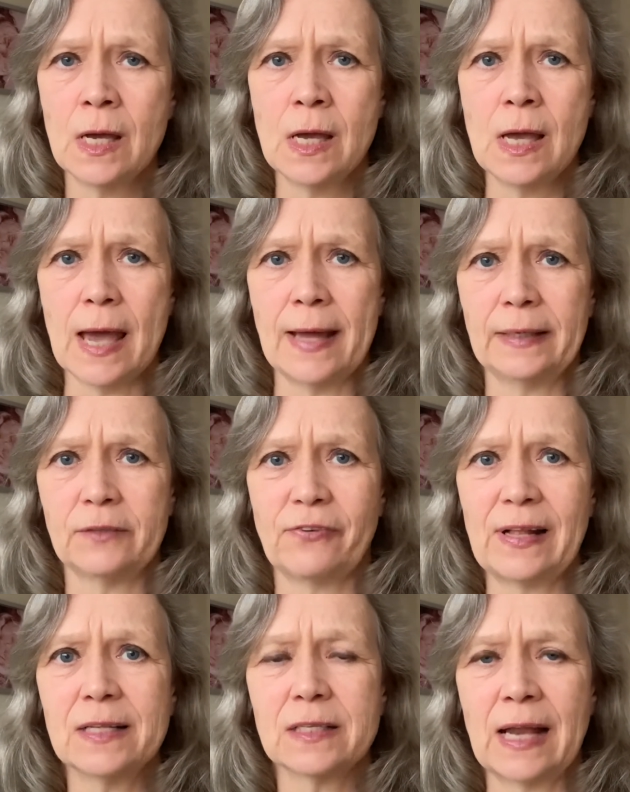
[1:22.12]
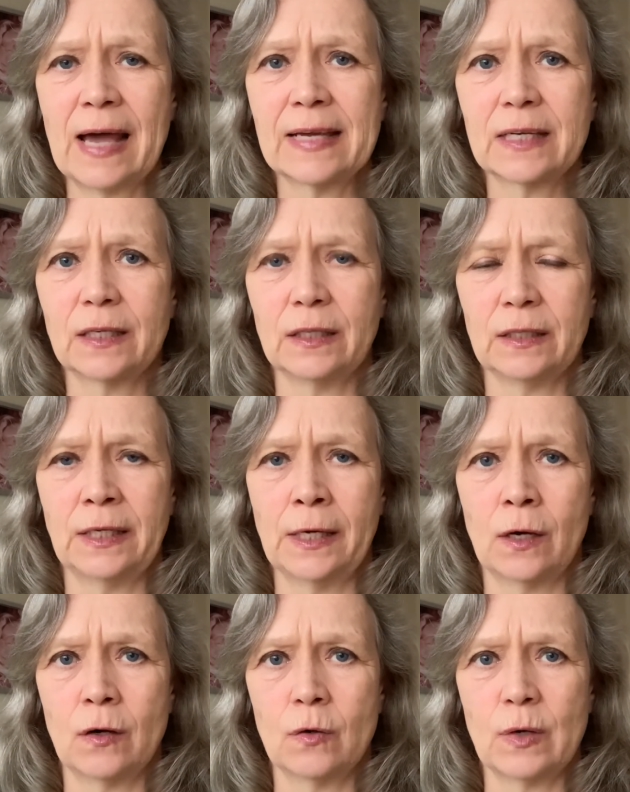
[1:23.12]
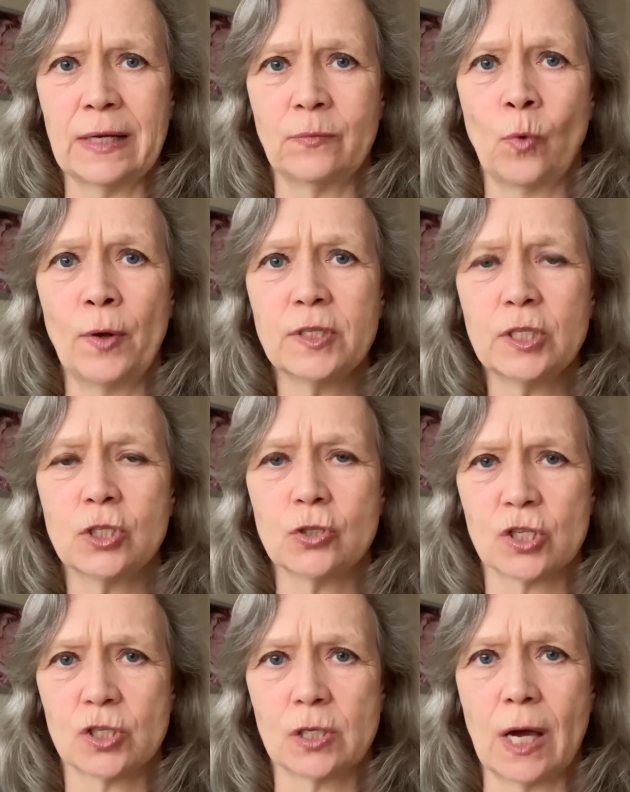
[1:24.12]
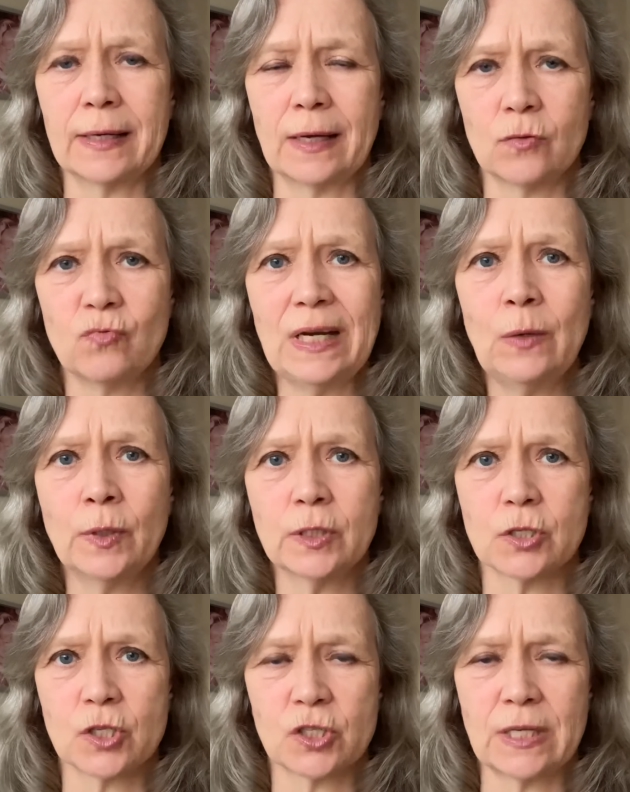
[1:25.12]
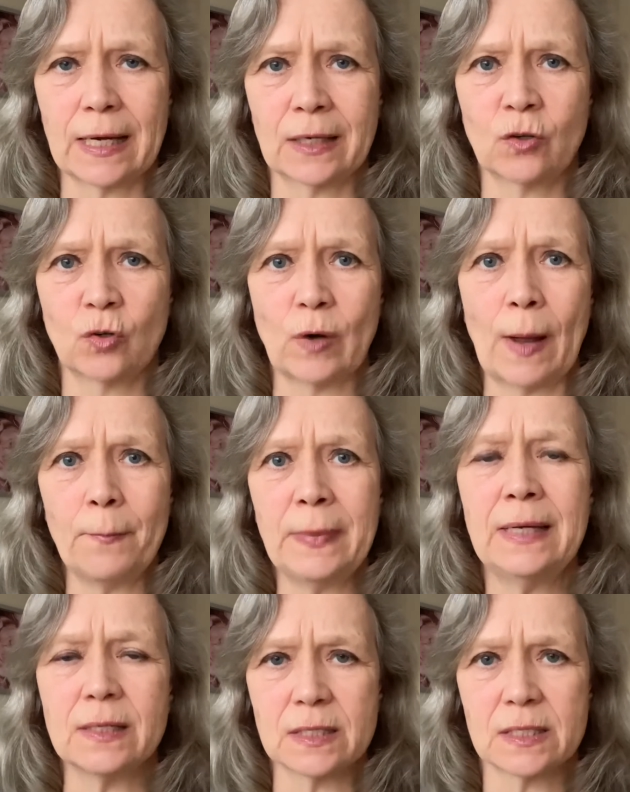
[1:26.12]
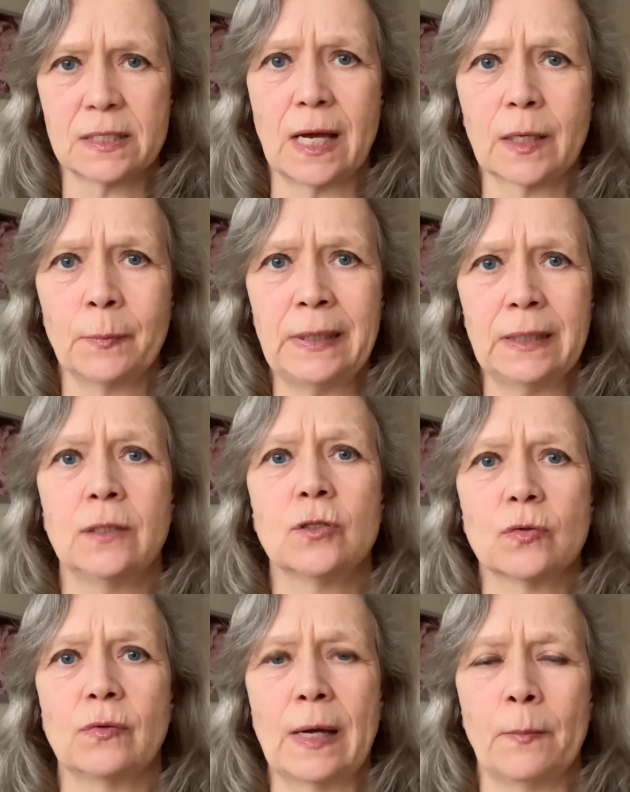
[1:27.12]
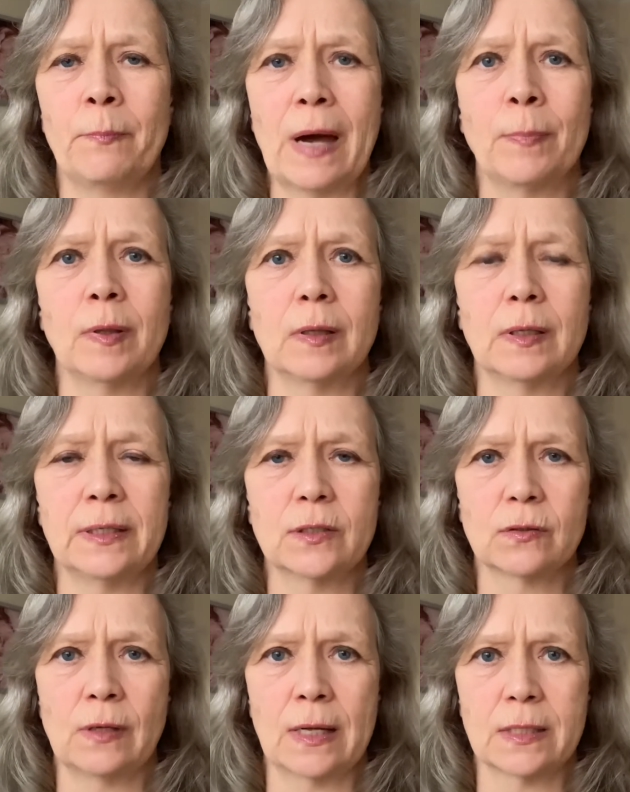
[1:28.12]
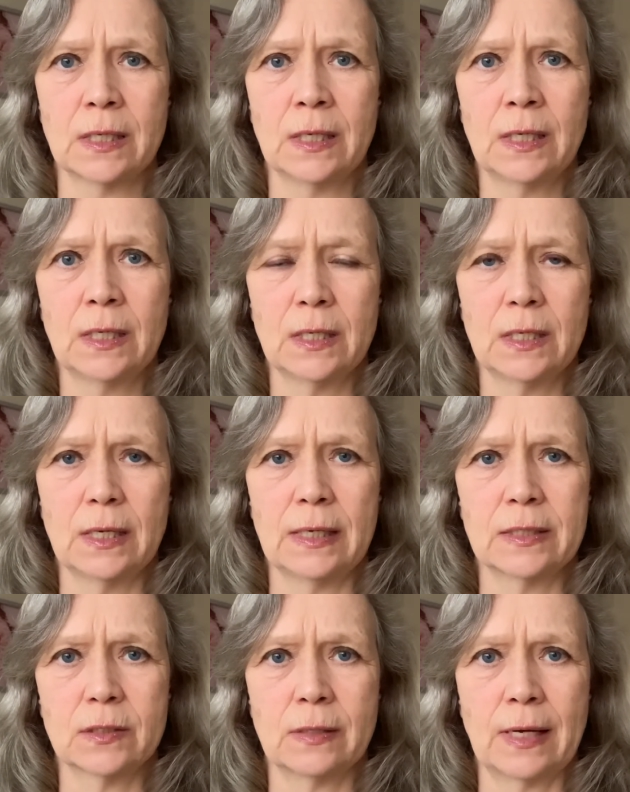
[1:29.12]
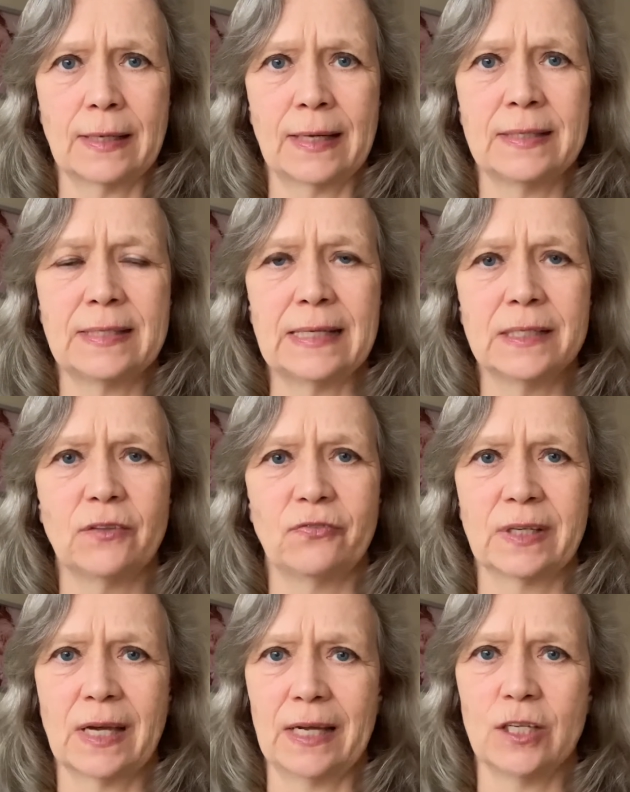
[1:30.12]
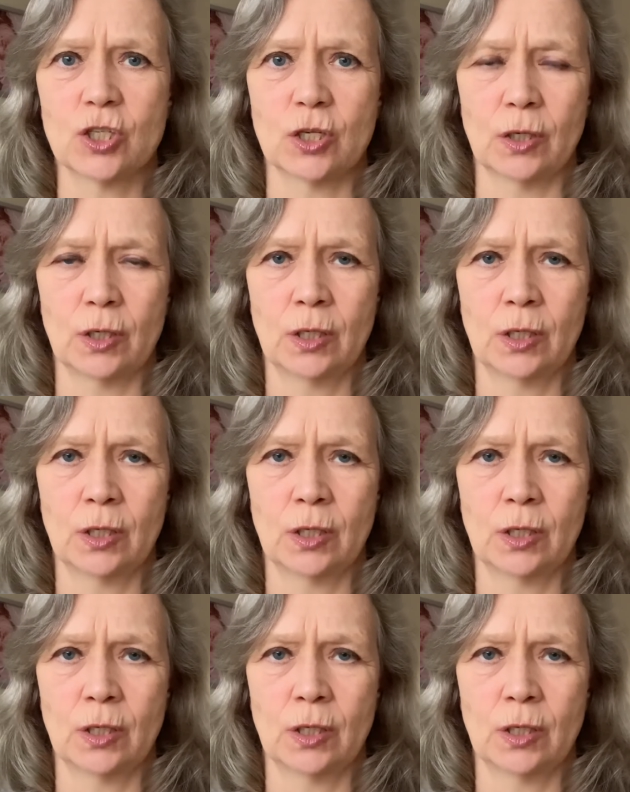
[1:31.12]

And it felt like, it wanted to suck, it really wanted to grab me and suck me into that bubble, into that identification.